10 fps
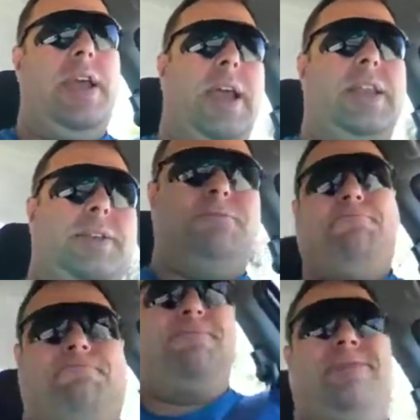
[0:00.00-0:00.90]

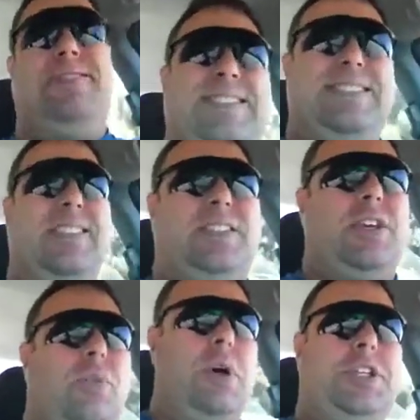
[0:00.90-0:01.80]
And
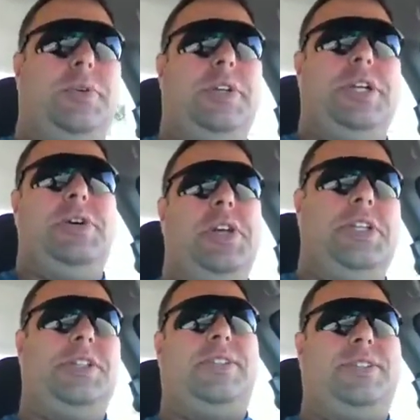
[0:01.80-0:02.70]
so what you were doing
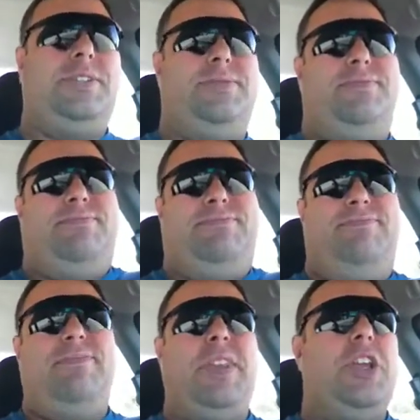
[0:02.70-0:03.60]
is
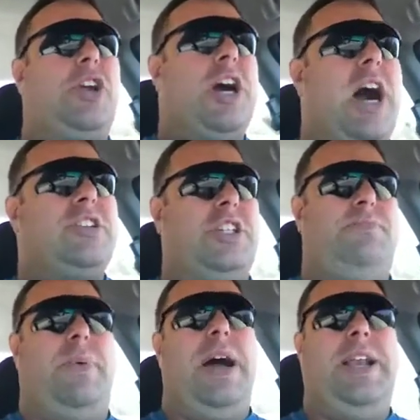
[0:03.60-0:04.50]
your
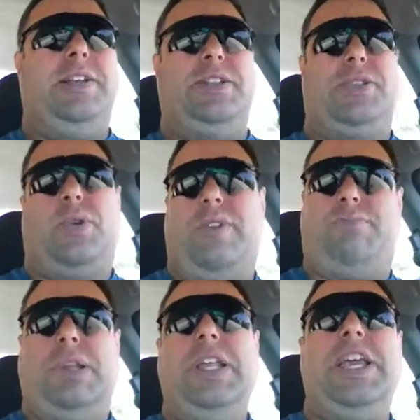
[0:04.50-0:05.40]
conscious mind sort
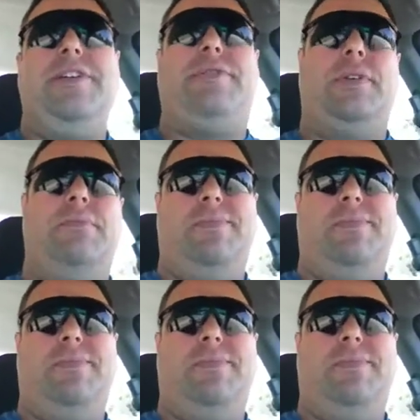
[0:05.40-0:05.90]
of believed,